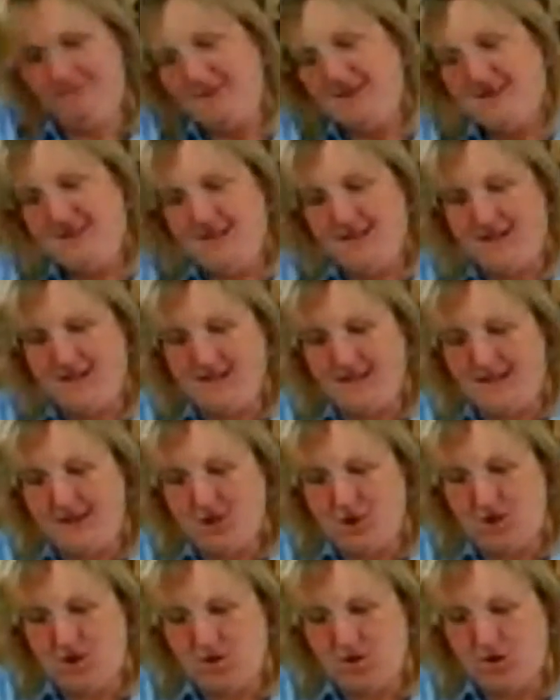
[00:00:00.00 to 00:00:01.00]

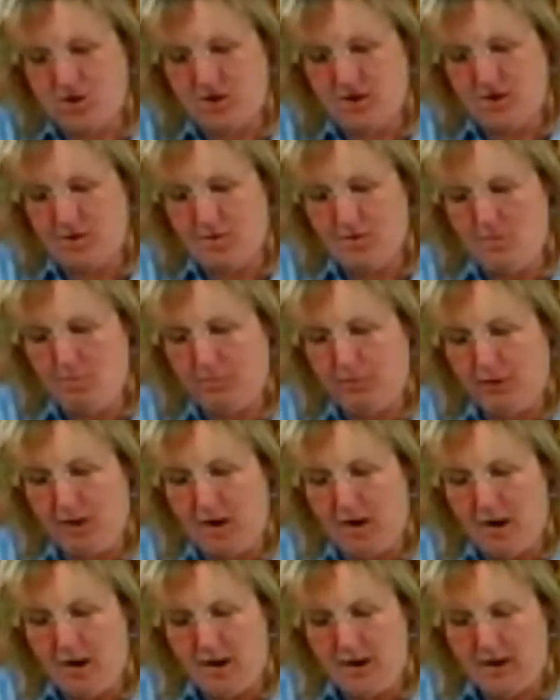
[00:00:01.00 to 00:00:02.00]
6-inch or so
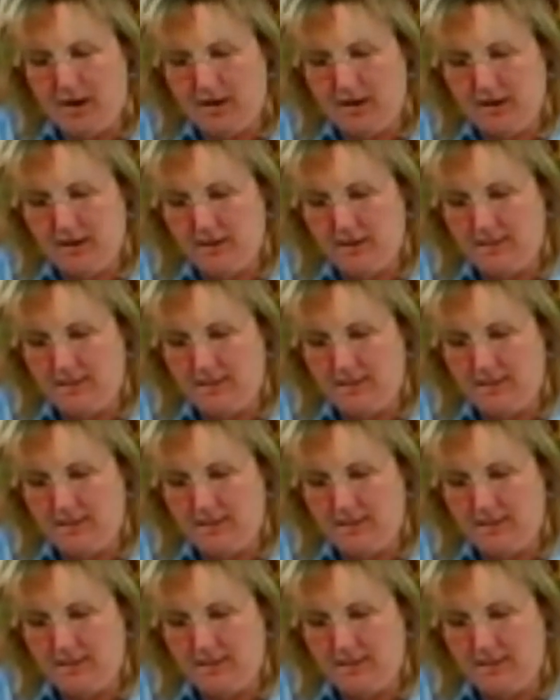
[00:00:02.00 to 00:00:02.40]
block.